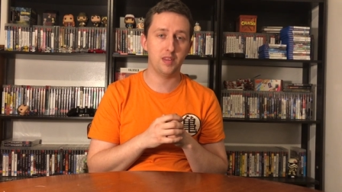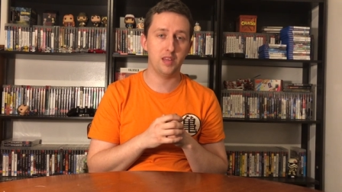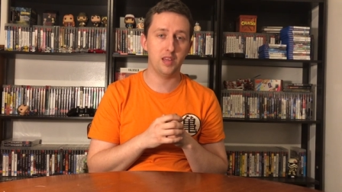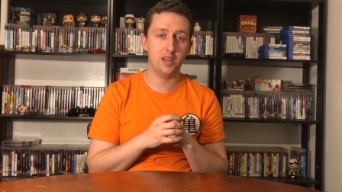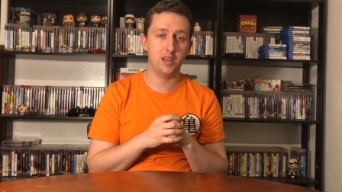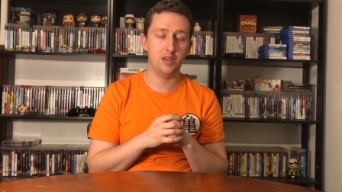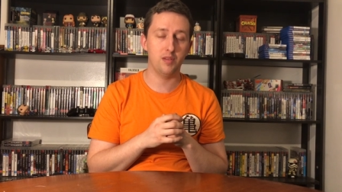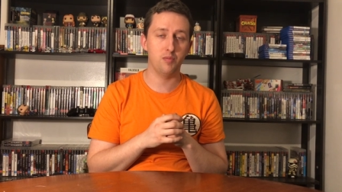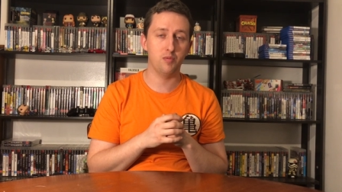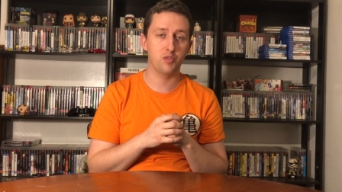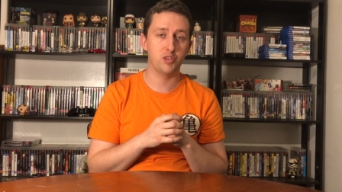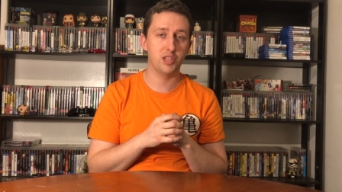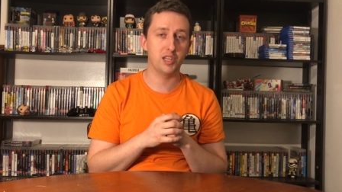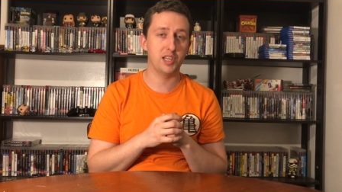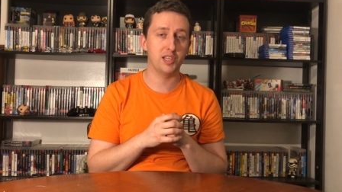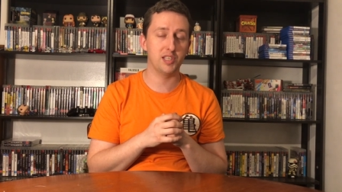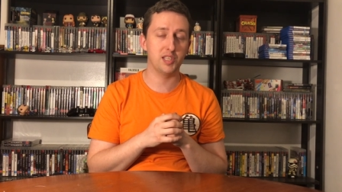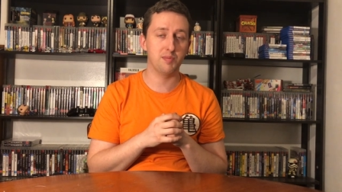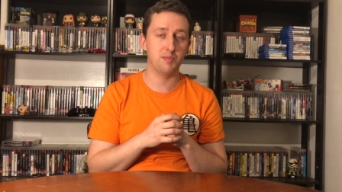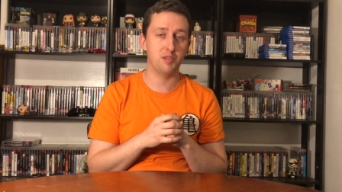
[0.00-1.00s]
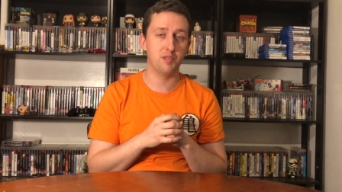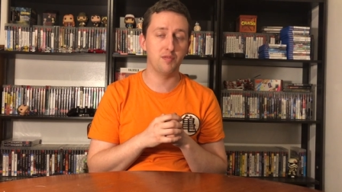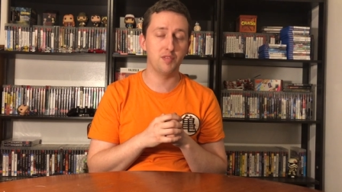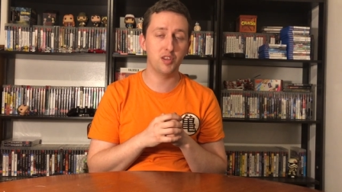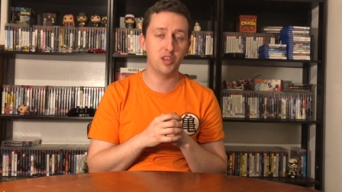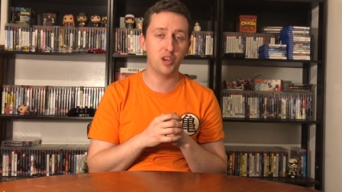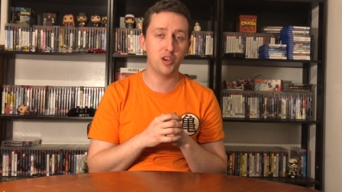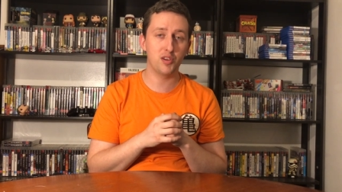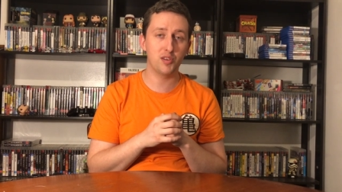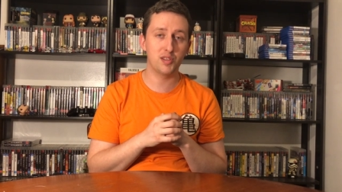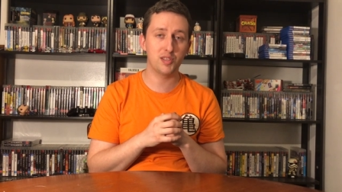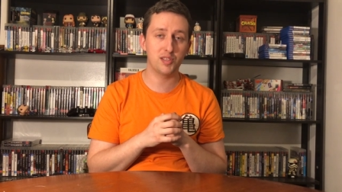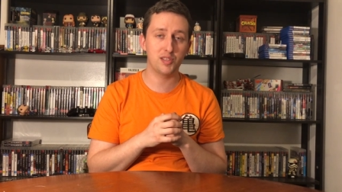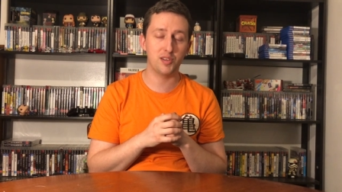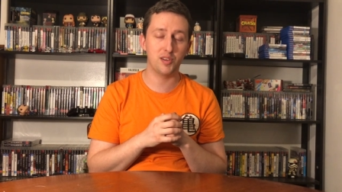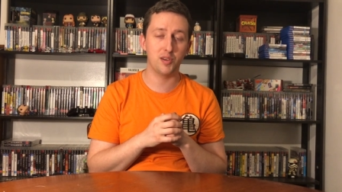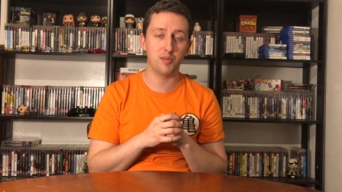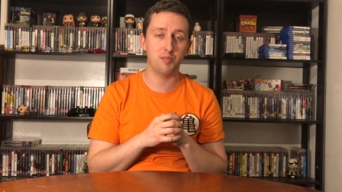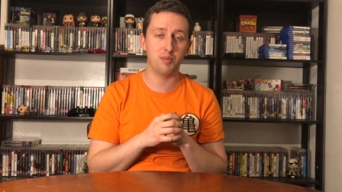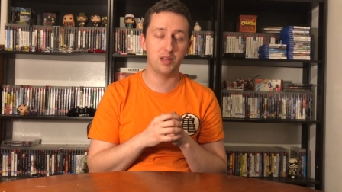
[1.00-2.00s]
and we'll check out some of your videos
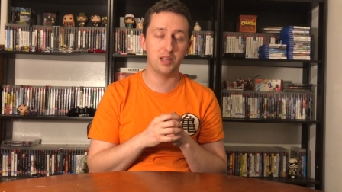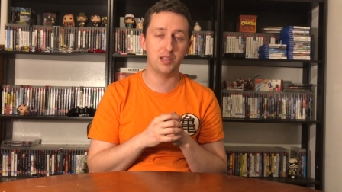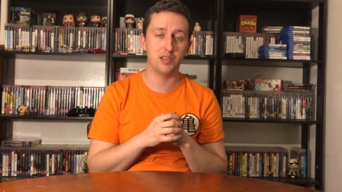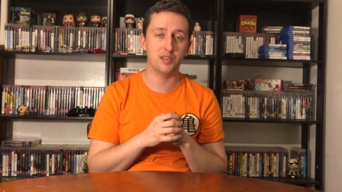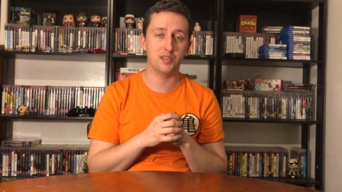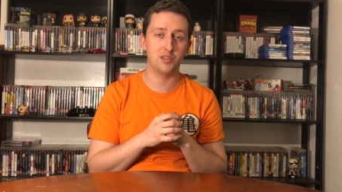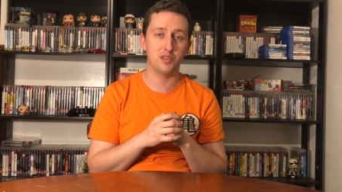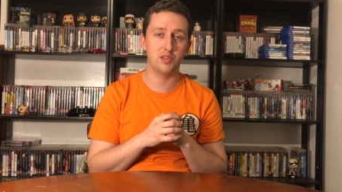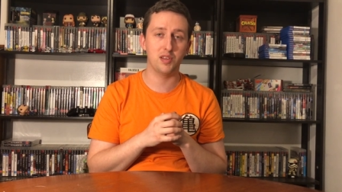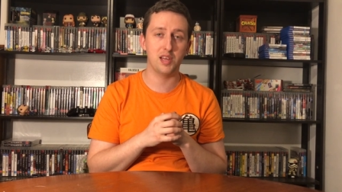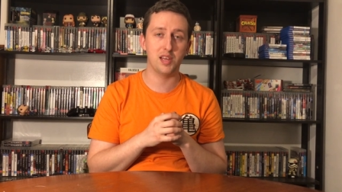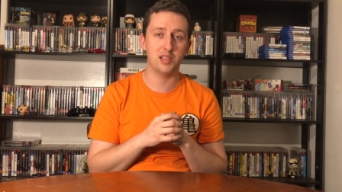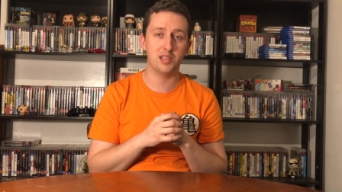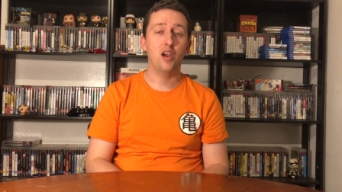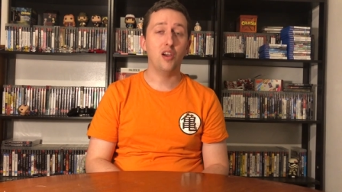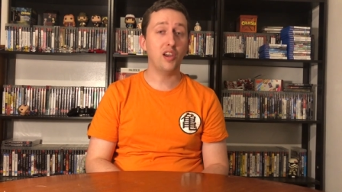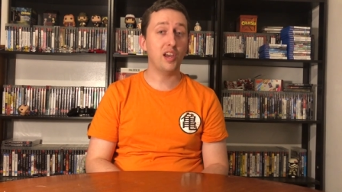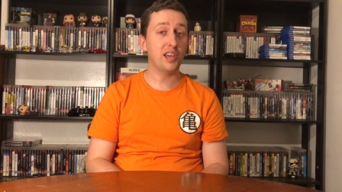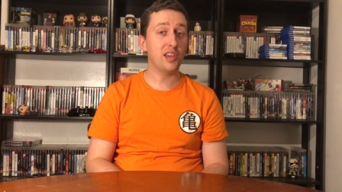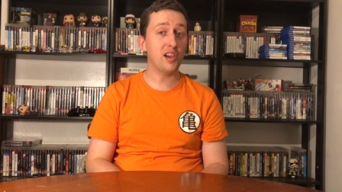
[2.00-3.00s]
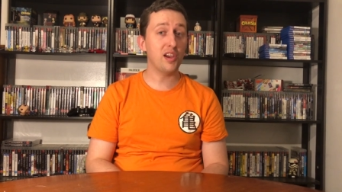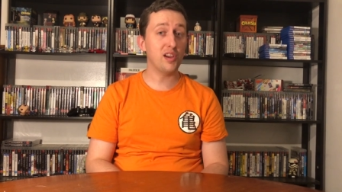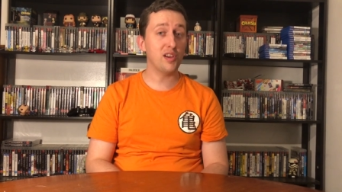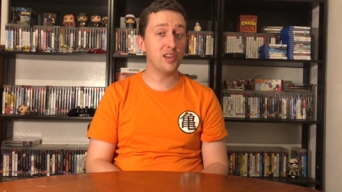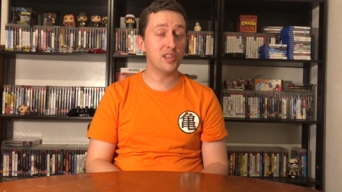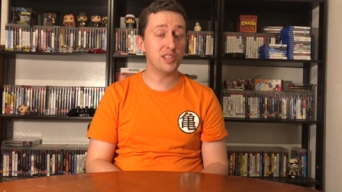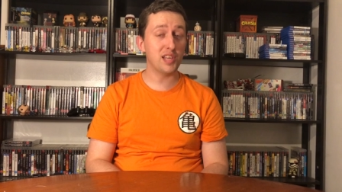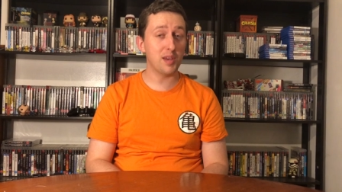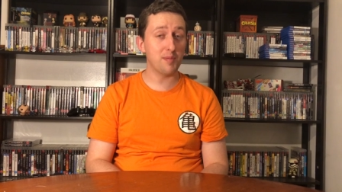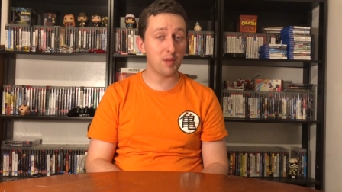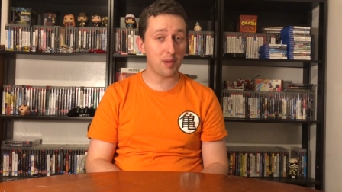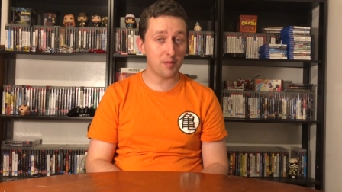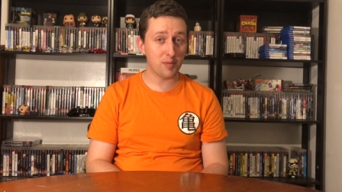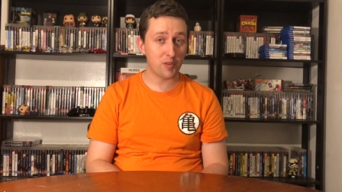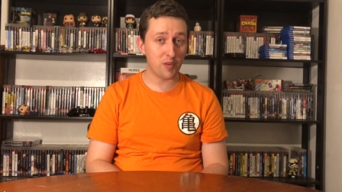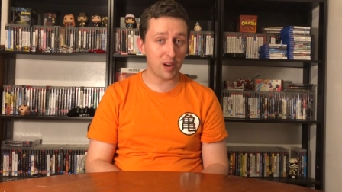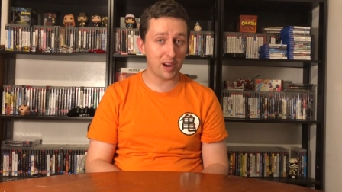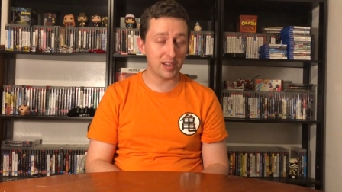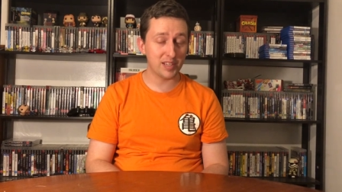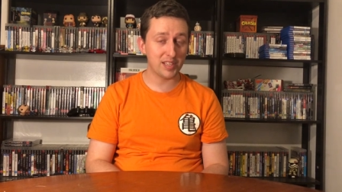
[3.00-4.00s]
so please do that okay guys hope you have a
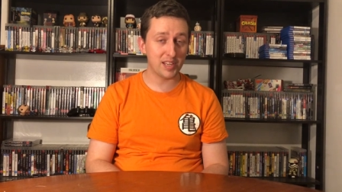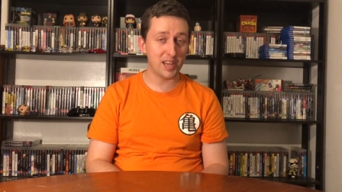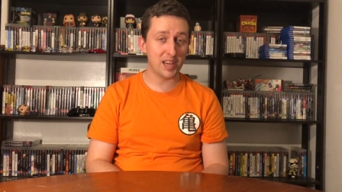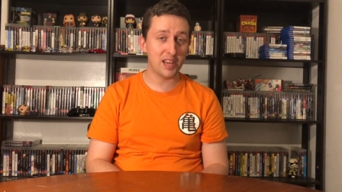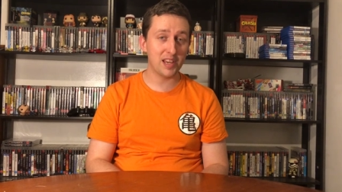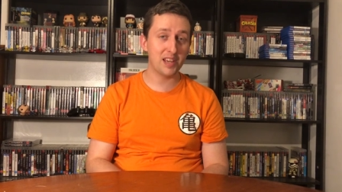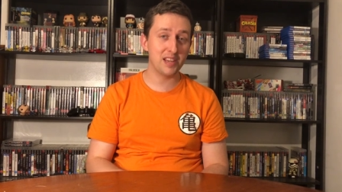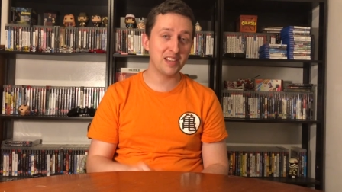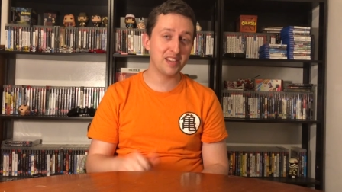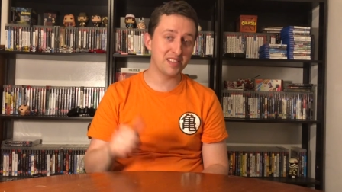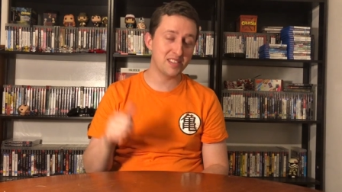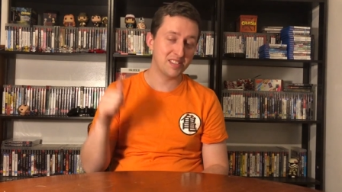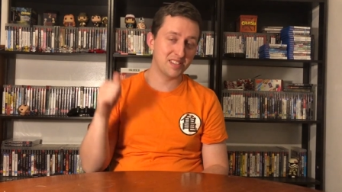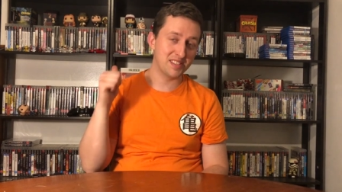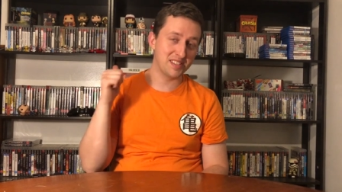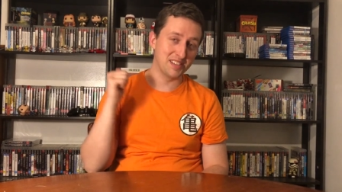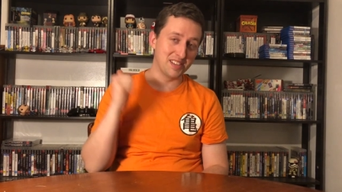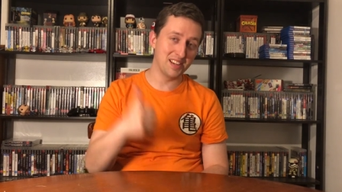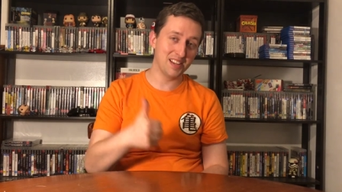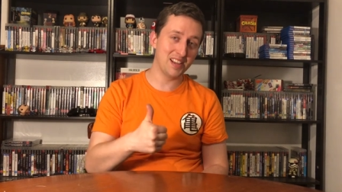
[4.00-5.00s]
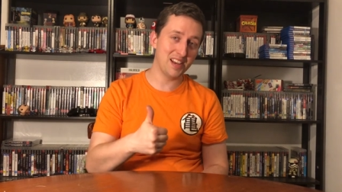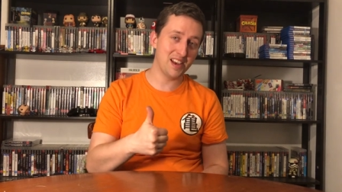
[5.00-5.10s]
great day see you